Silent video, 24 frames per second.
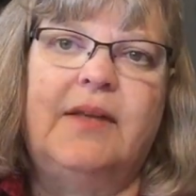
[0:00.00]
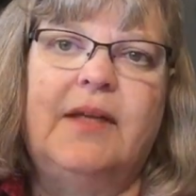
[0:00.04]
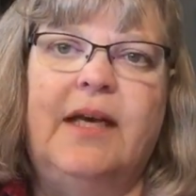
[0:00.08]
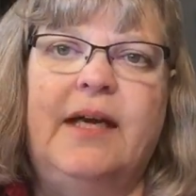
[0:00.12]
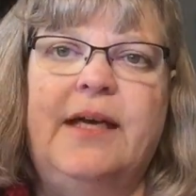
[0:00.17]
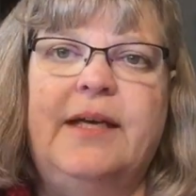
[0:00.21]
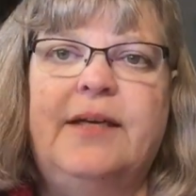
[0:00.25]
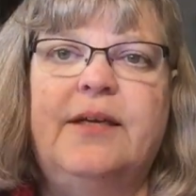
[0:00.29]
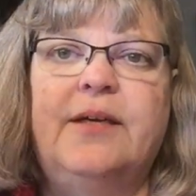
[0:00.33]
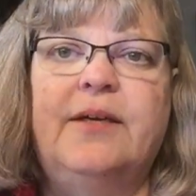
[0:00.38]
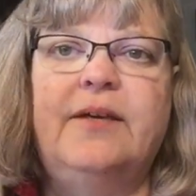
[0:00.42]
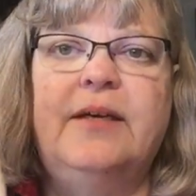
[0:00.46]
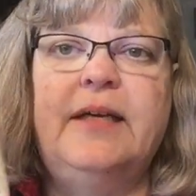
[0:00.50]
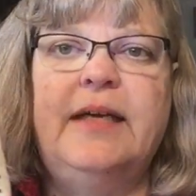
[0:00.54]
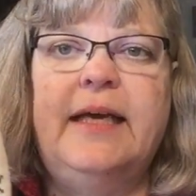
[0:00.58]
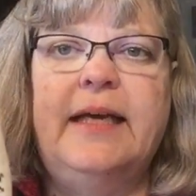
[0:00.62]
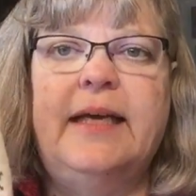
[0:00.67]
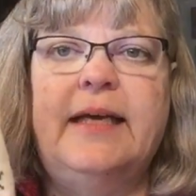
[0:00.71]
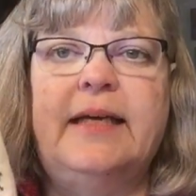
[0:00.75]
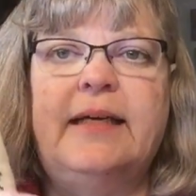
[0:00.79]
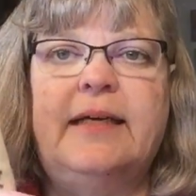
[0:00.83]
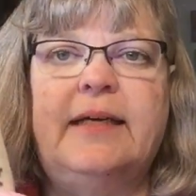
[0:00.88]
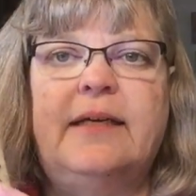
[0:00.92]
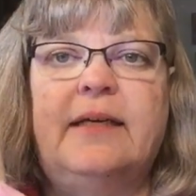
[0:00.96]
I know I
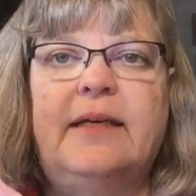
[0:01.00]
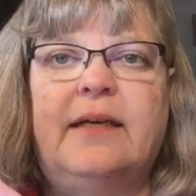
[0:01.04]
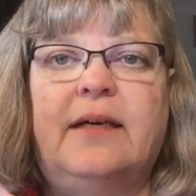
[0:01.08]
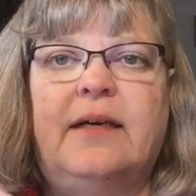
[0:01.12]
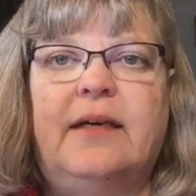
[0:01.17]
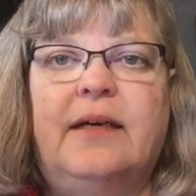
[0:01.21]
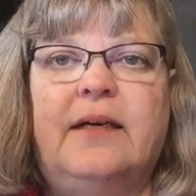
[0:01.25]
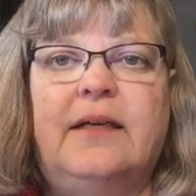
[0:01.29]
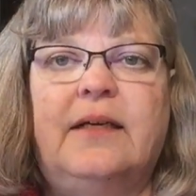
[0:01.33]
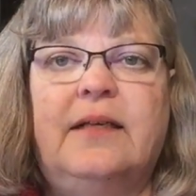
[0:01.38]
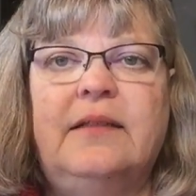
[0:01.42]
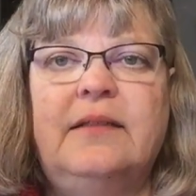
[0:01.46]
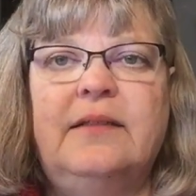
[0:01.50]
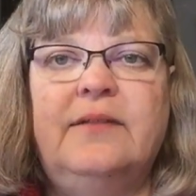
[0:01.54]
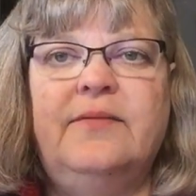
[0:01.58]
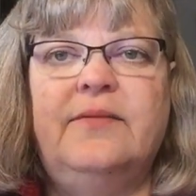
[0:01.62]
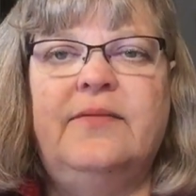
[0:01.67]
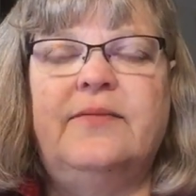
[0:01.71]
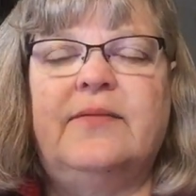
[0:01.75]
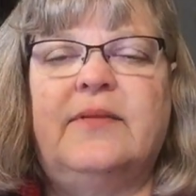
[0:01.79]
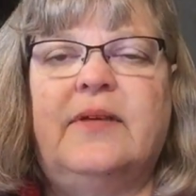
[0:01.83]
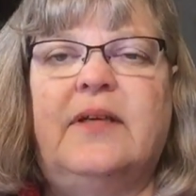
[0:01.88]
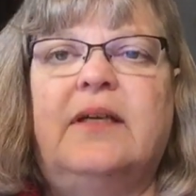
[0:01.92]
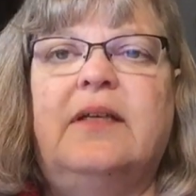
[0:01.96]
had all of,
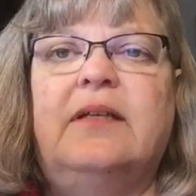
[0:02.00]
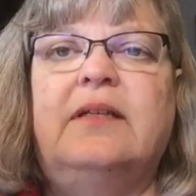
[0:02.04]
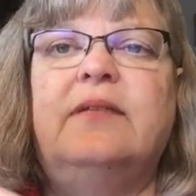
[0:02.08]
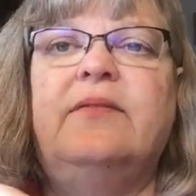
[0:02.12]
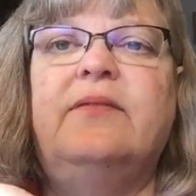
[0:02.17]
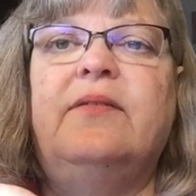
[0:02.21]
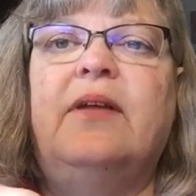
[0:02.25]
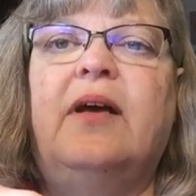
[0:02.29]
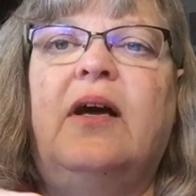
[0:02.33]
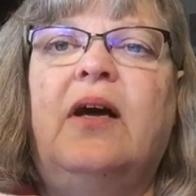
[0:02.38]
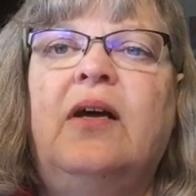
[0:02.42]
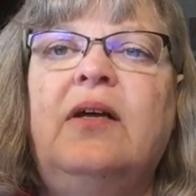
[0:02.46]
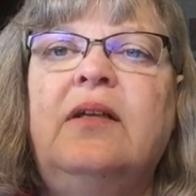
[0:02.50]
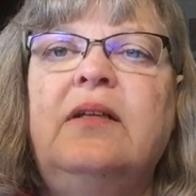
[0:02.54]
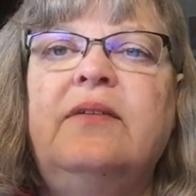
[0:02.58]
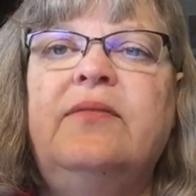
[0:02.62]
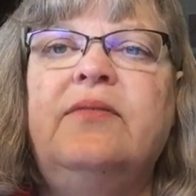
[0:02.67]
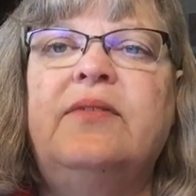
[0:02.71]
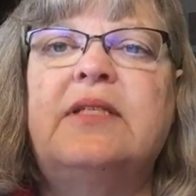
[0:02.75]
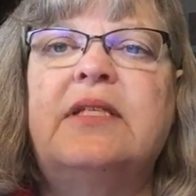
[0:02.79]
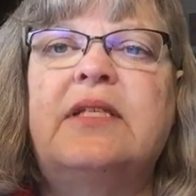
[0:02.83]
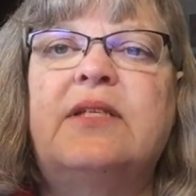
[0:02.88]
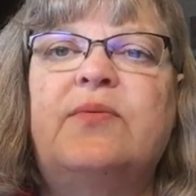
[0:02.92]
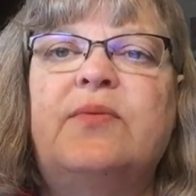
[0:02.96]
all of, all of
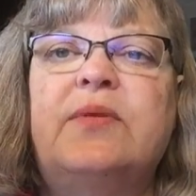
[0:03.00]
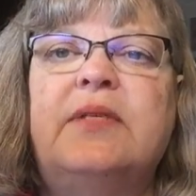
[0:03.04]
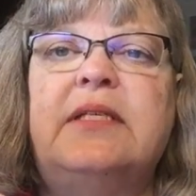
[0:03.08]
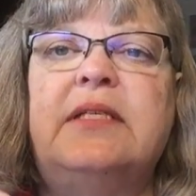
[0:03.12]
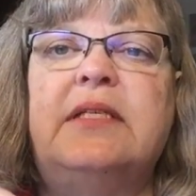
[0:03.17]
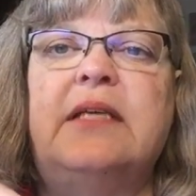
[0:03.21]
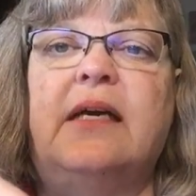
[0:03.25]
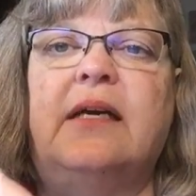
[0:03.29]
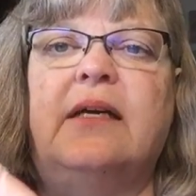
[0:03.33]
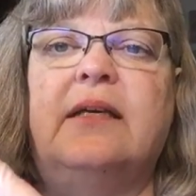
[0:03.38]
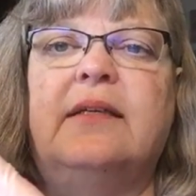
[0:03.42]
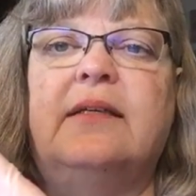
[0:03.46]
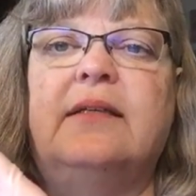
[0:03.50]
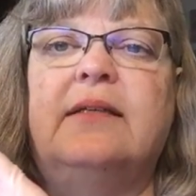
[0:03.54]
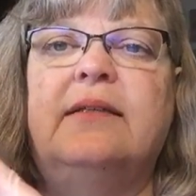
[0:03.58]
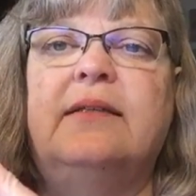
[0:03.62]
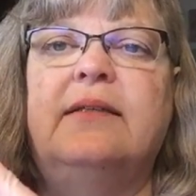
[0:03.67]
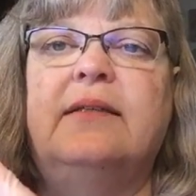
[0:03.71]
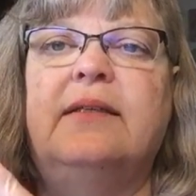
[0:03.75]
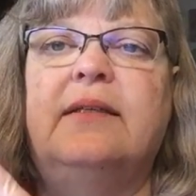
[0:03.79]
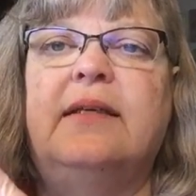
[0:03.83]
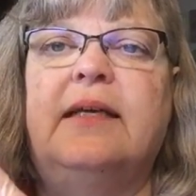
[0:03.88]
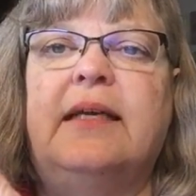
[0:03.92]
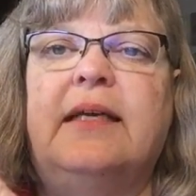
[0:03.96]
this was done.
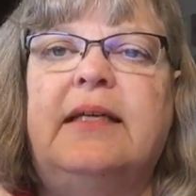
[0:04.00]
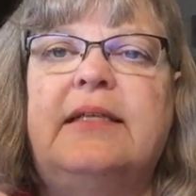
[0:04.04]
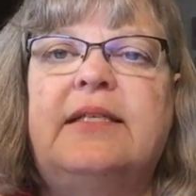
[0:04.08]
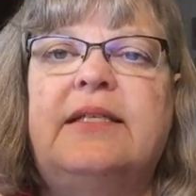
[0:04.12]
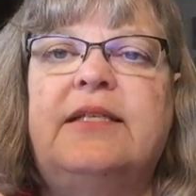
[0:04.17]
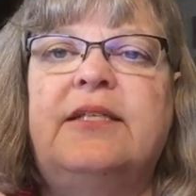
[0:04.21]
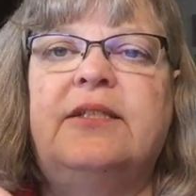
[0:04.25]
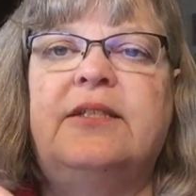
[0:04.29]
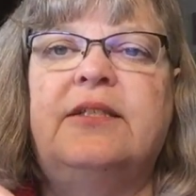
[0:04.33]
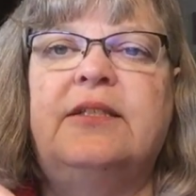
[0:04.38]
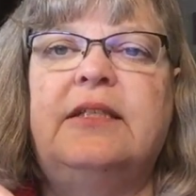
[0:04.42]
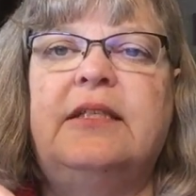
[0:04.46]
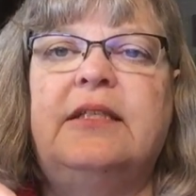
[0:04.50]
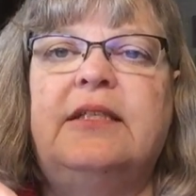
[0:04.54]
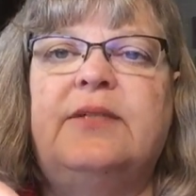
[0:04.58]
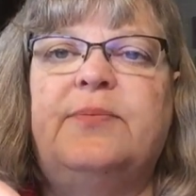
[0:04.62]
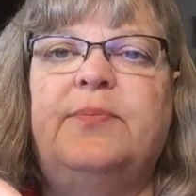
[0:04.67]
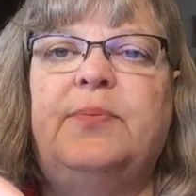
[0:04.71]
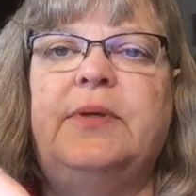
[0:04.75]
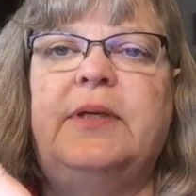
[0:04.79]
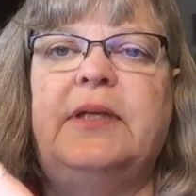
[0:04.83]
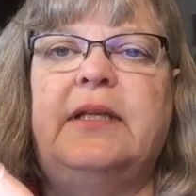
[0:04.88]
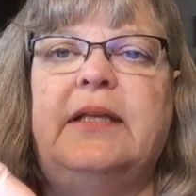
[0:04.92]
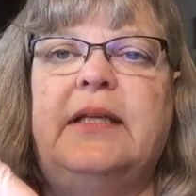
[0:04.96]
And I still need to
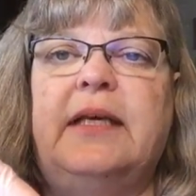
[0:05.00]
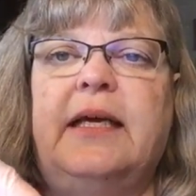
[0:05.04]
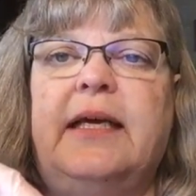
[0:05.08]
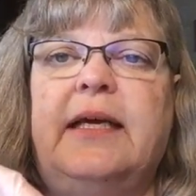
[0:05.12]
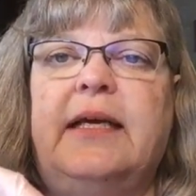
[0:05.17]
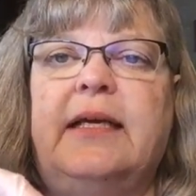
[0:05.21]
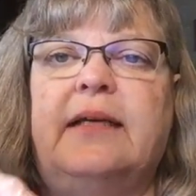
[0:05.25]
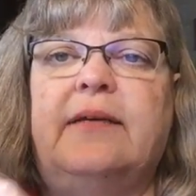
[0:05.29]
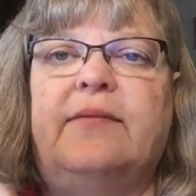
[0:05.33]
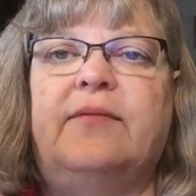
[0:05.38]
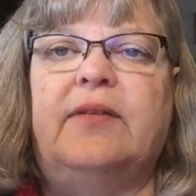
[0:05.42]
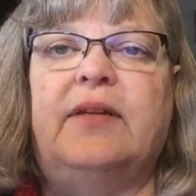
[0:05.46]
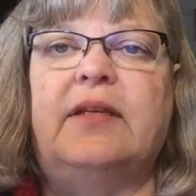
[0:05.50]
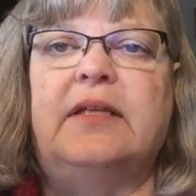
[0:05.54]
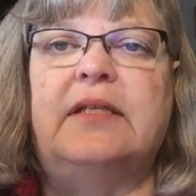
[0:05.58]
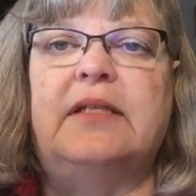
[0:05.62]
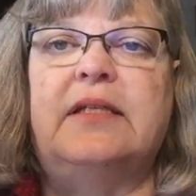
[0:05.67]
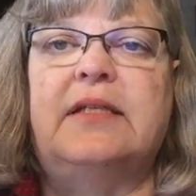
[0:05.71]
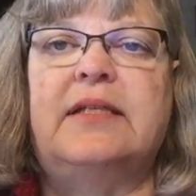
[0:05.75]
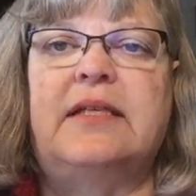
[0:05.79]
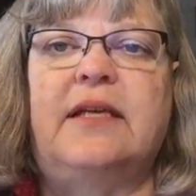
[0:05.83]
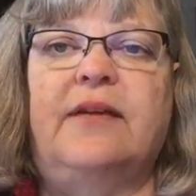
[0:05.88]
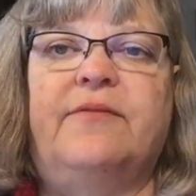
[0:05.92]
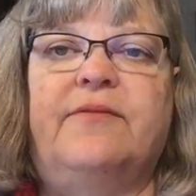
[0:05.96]
put in the head of the
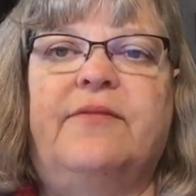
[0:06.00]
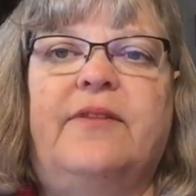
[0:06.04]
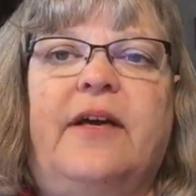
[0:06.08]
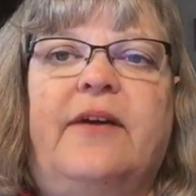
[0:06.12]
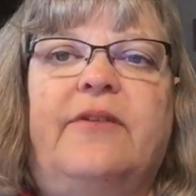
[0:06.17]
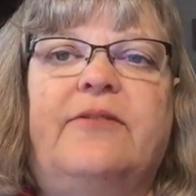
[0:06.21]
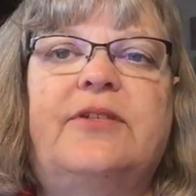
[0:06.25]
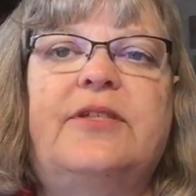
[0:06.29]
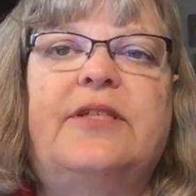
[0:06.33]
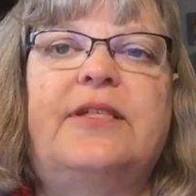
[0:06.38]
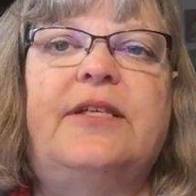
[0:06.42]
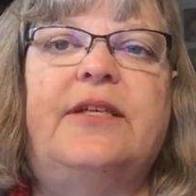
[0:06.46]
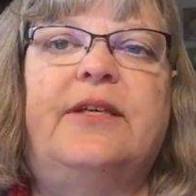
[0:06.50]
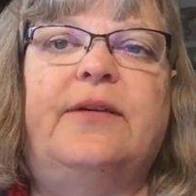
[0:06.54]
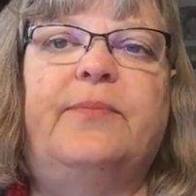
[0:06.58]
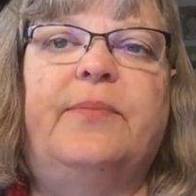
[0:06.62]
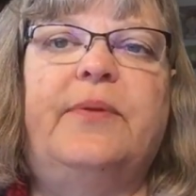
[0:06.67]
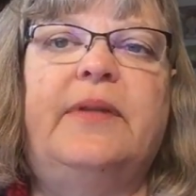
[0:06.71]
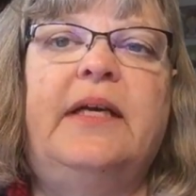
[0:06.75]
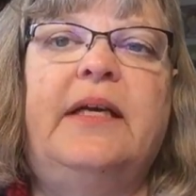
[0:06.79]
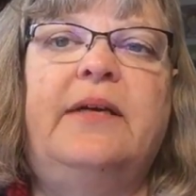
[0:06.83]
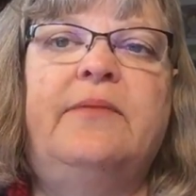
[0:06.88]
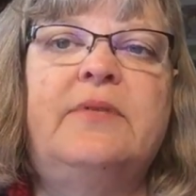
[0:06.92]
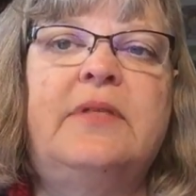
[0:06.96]
sunflowers here,
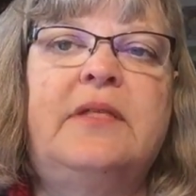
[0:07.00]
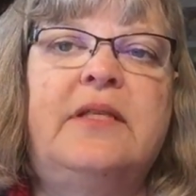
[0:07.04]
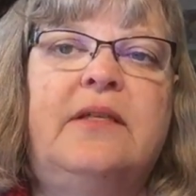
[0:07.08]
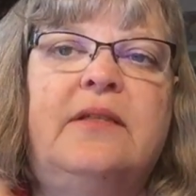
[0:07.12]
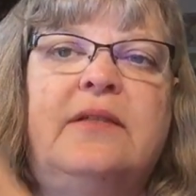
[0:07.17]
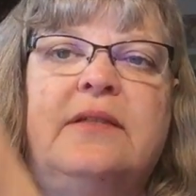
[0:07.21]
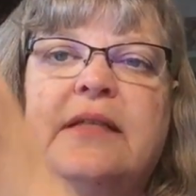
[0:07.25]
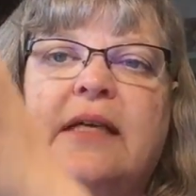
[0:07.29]
but that was all